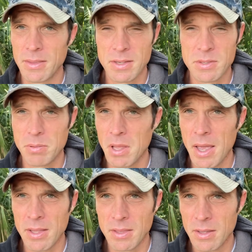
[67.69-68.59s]
that's a
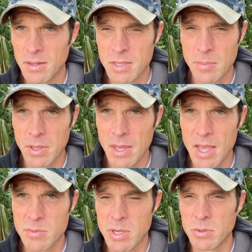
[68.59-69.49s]
plant typically
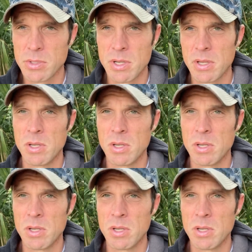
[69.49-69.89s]
has minerals in it.